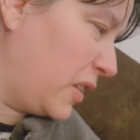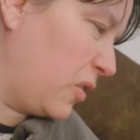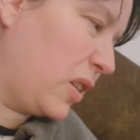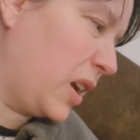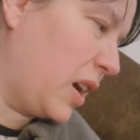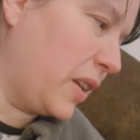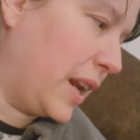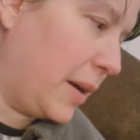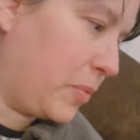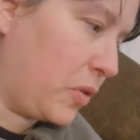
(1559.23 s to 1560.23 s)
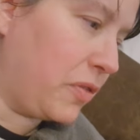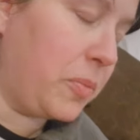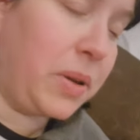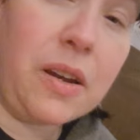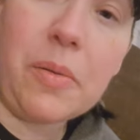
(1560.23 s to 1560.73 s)
you're going to go on your laptop for a
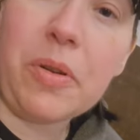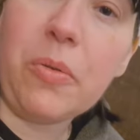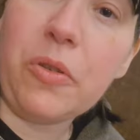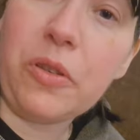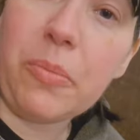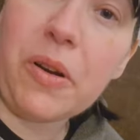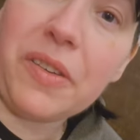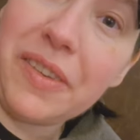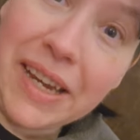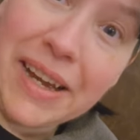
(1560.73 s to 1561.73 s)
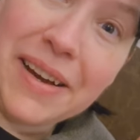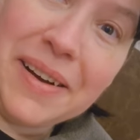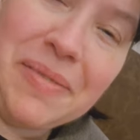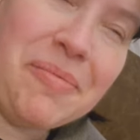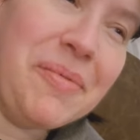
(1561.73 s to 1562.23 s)
I'm going to watch The Masked Singer,